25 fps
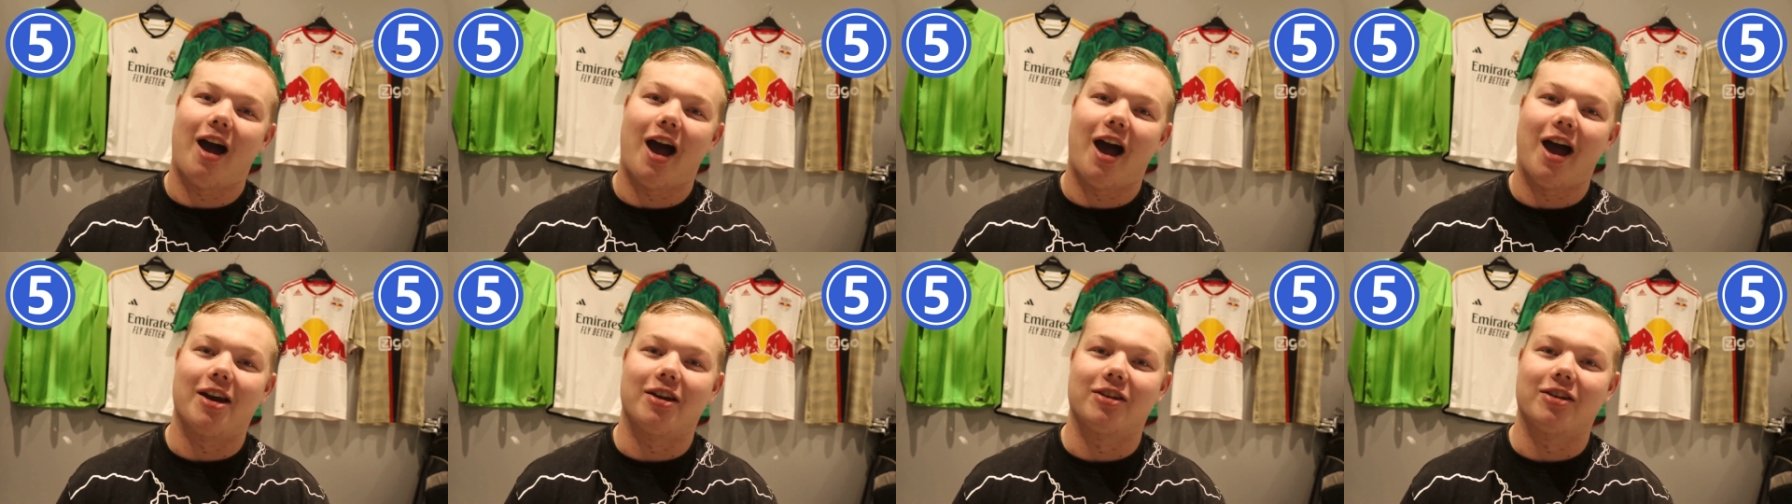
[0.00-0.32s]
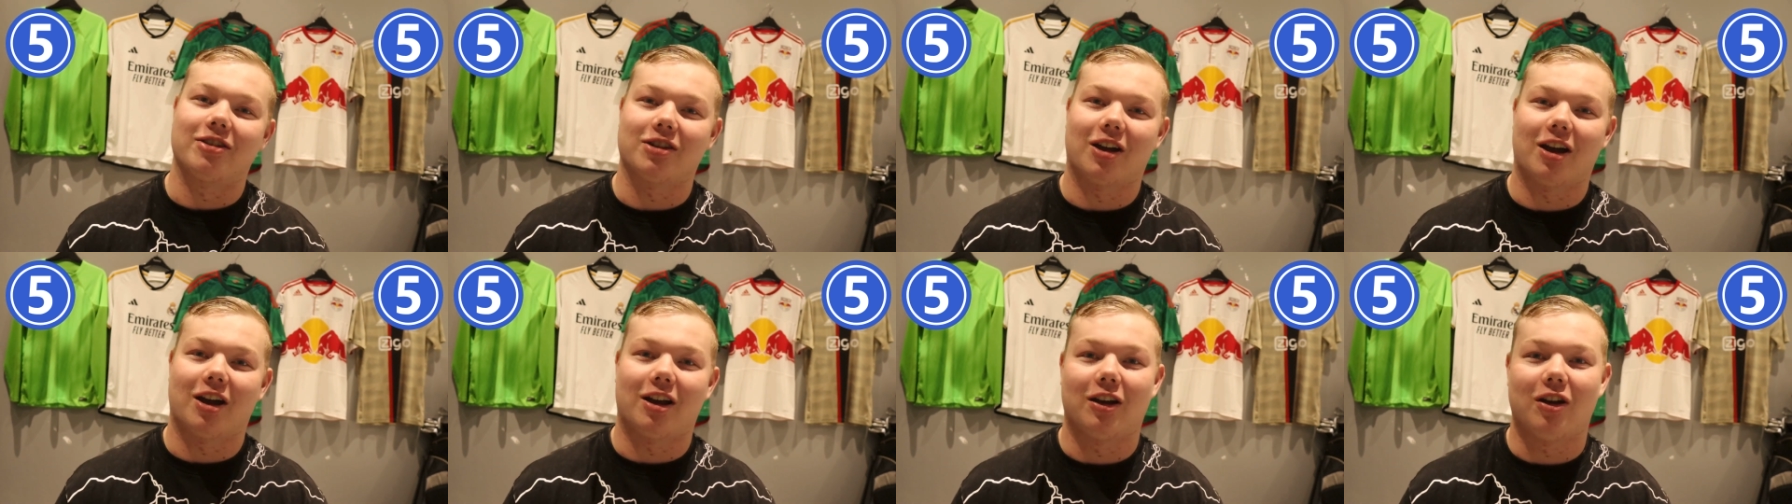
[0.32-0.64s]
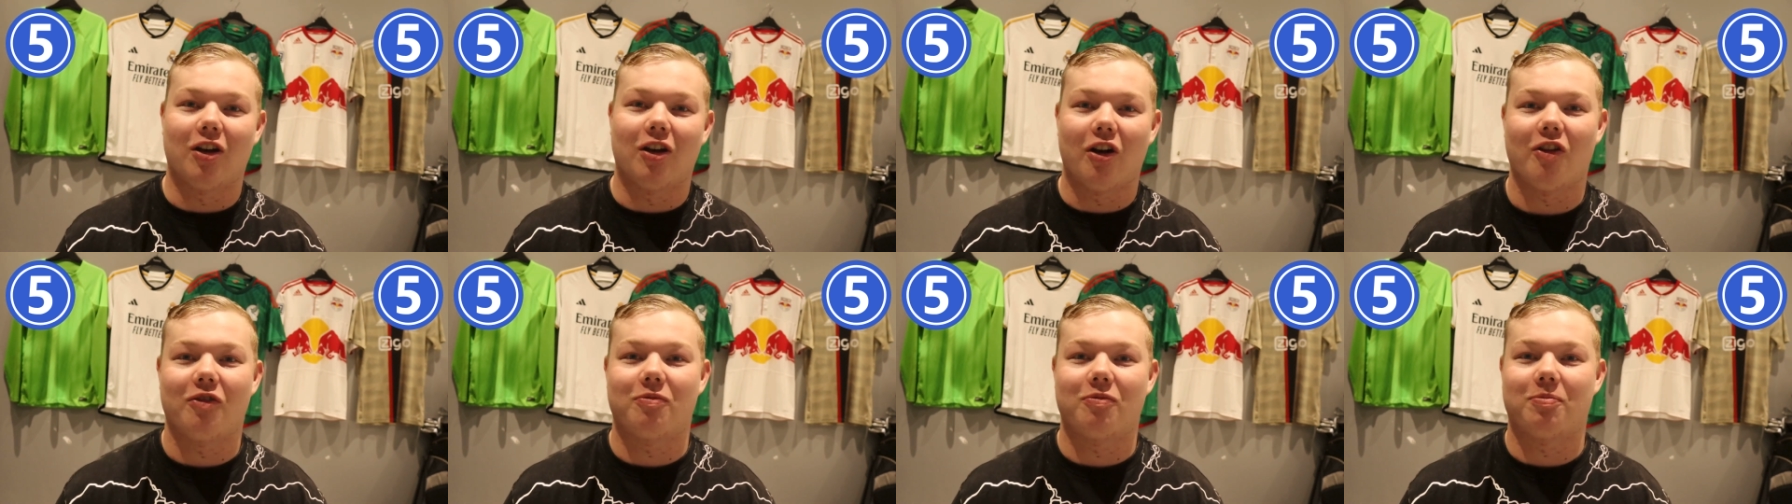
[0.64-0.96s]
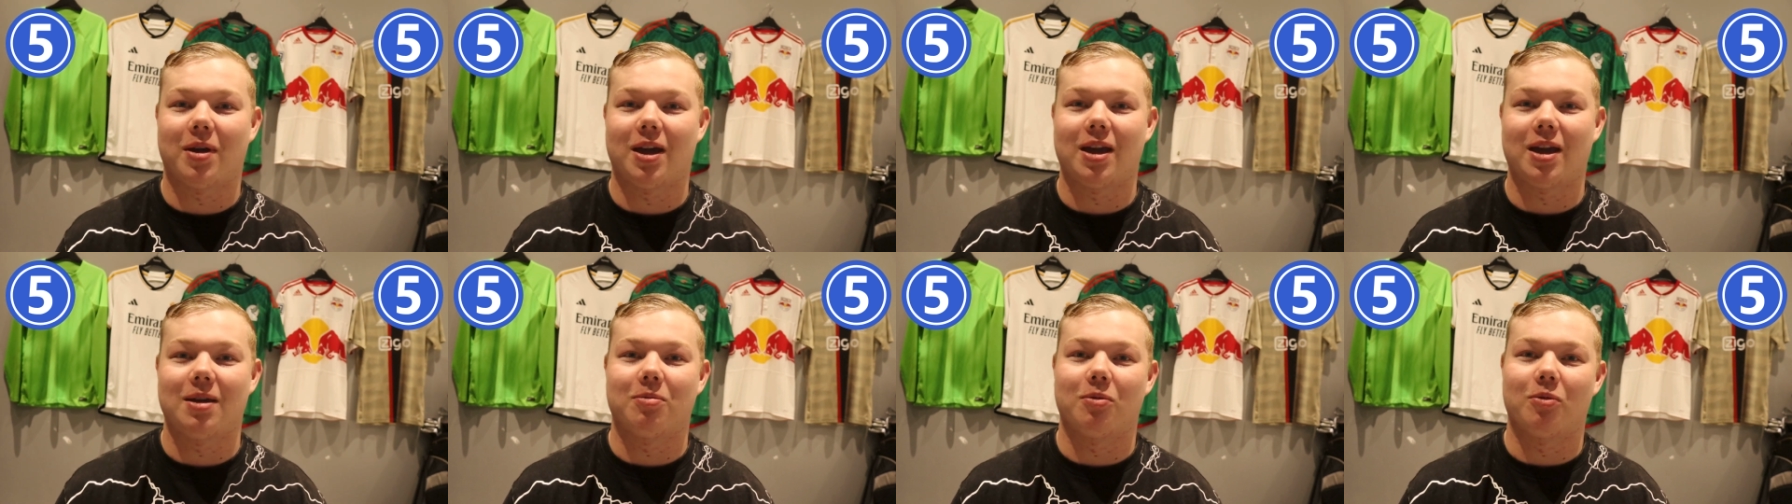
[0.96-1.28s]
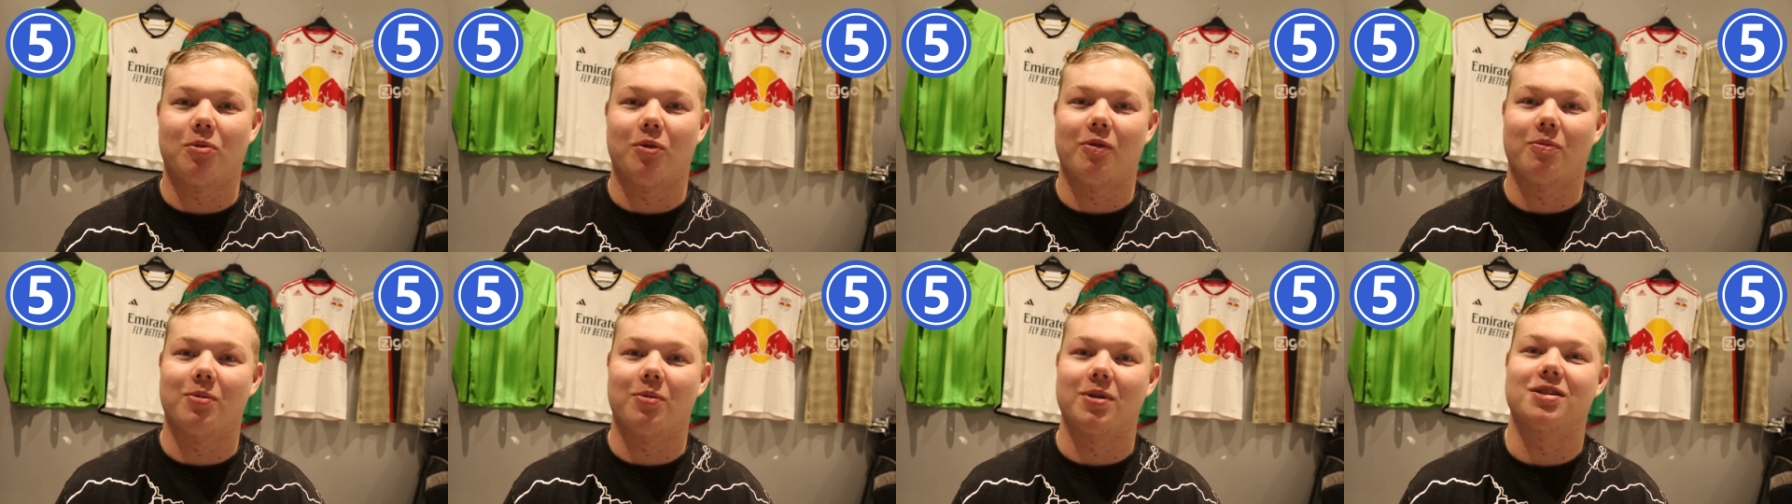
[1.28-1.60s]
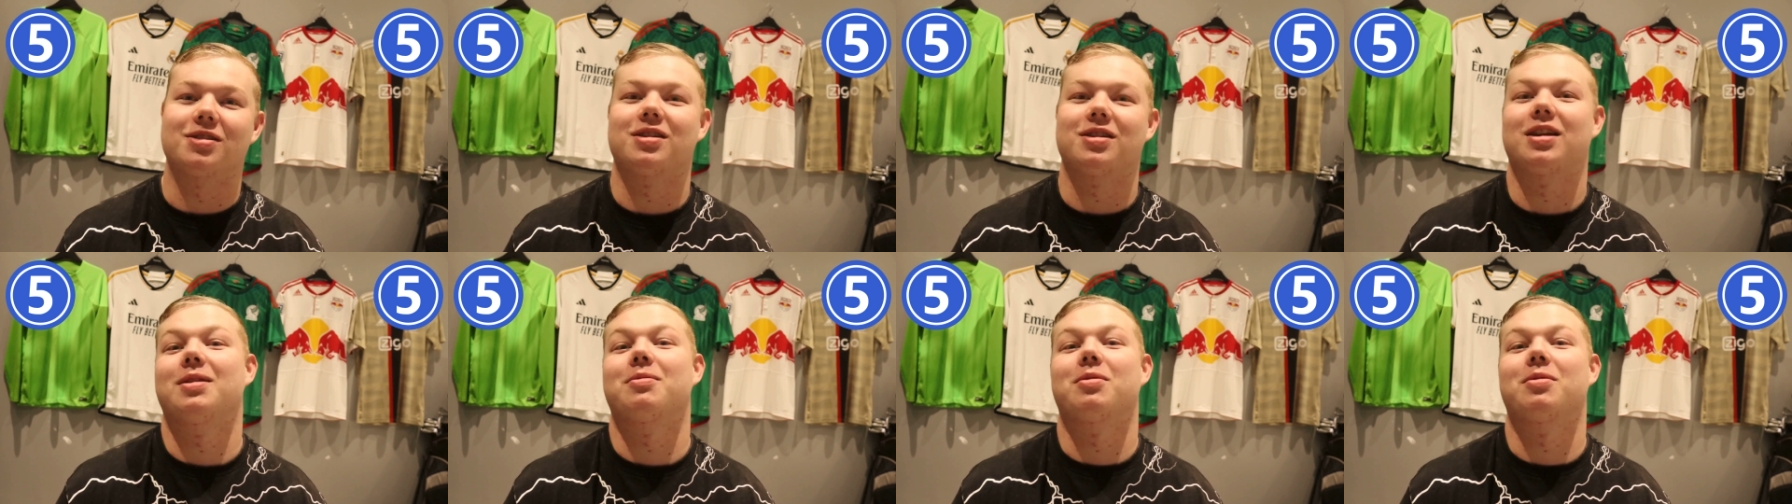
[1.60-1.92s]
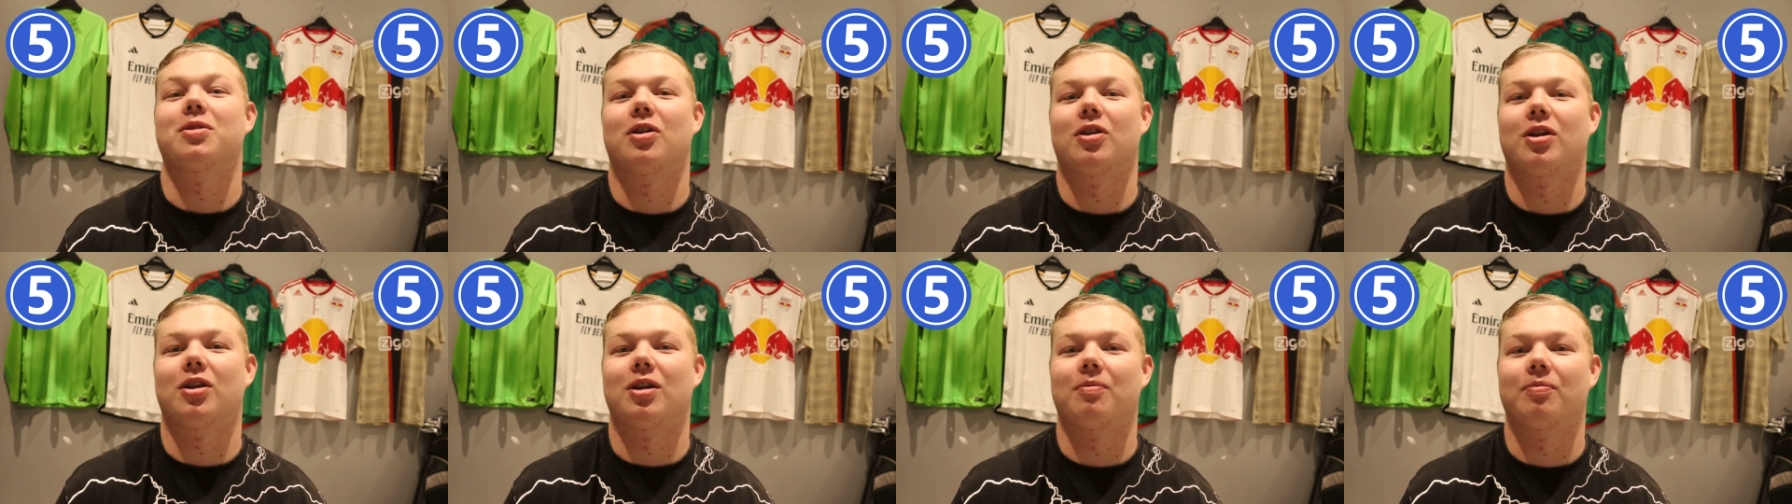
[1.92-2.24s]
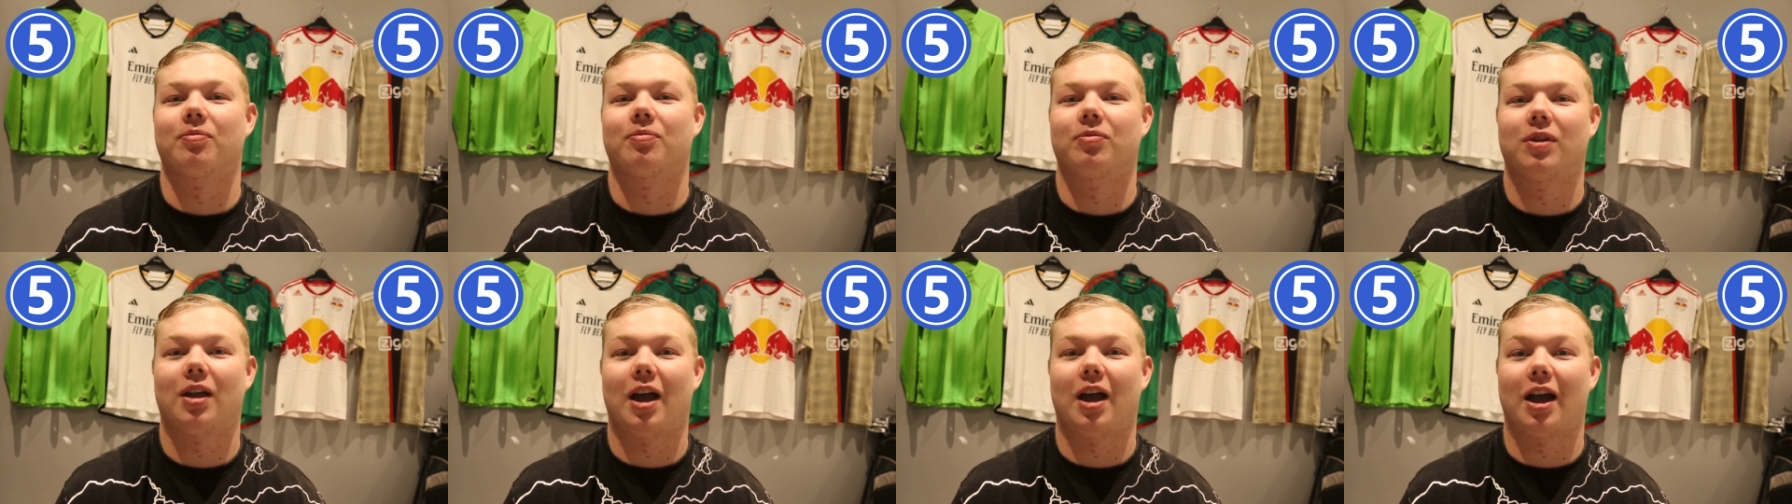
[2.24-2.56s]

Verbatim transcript: and a lot of people have been sleeping on him.